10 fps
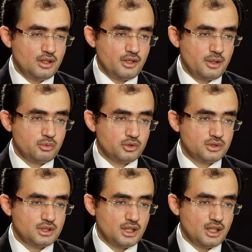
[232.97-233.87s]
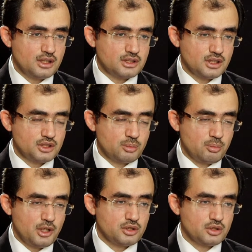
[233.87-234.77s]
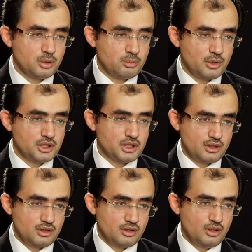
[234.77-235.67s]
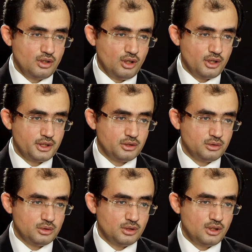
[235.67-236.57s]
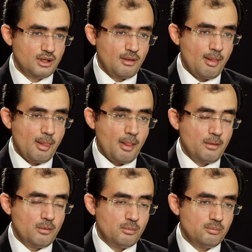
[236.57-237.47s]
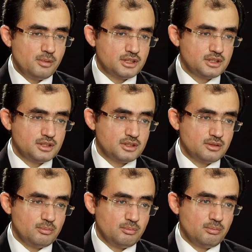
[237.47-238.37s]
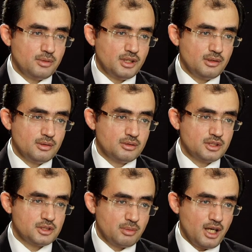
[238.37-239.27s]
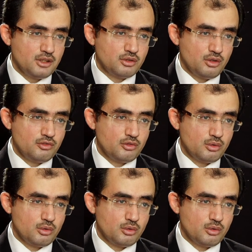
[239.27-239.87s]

they put such personal pressure on you. But despite of